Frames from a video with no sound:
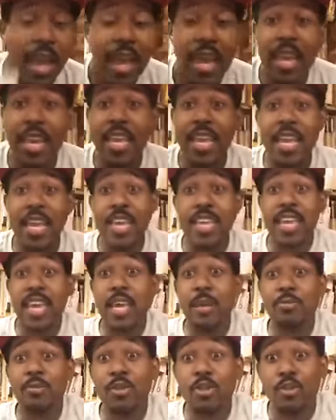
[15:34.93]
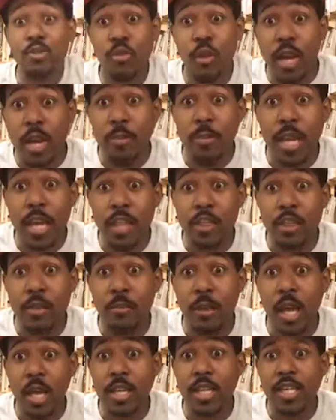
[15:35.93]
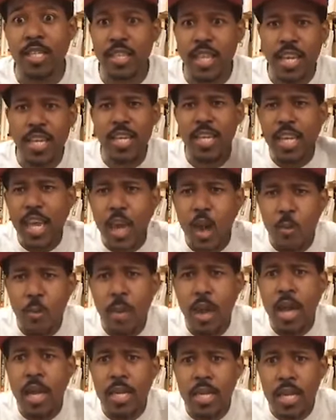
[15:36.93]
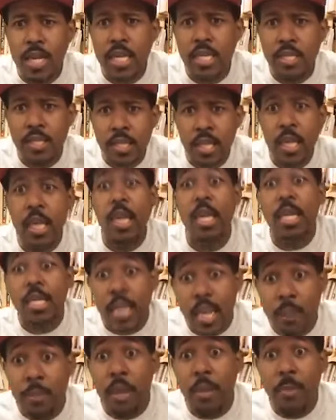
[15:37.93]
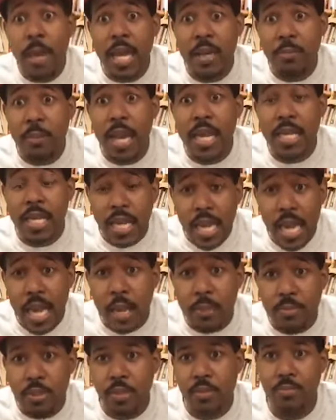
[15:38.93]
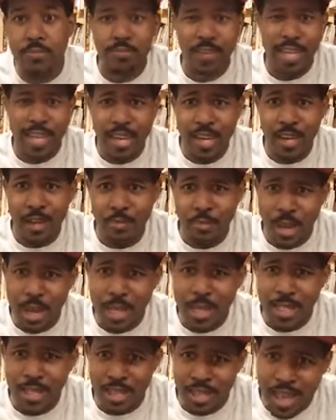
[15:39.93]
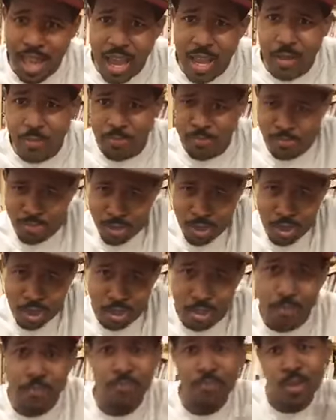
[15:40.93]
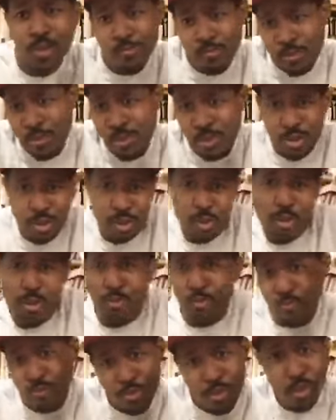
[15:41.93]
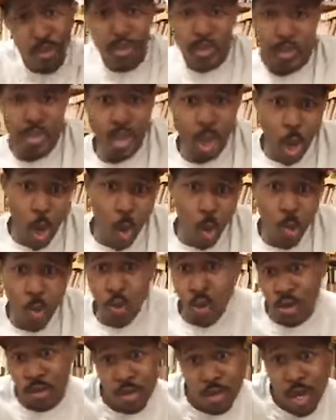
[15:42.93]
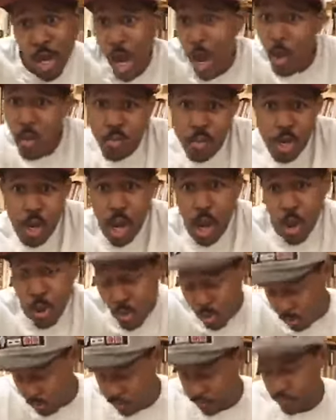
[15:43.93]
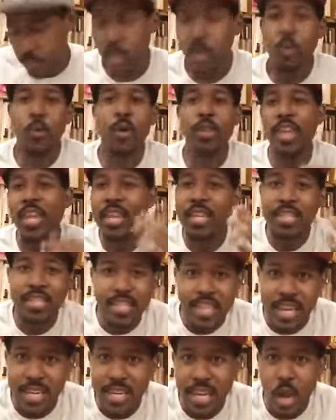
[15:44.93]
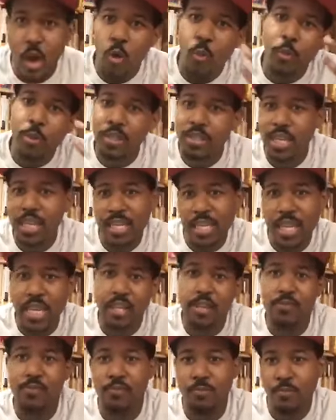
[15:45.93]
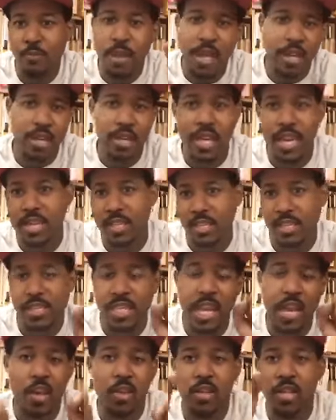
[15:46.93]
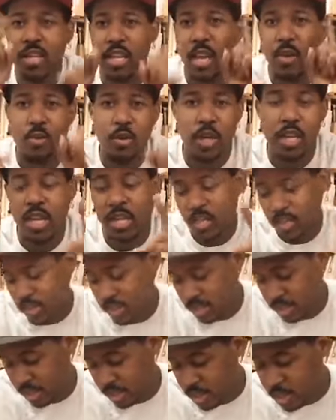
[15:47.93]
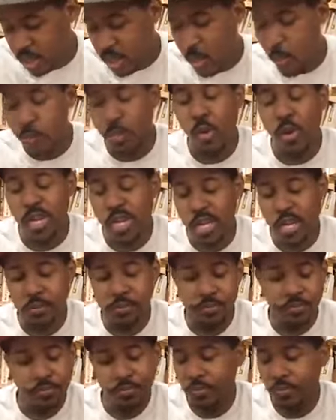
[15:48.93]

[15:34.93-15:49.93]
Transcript: And he keeps screaming at the monkeys like, yo, monkeys, give me back my caps. And the monkeys are like, psh, psh, psh, no, no, no. Well, they didn't say no, but they kind of made like a sound and they were like just pointing.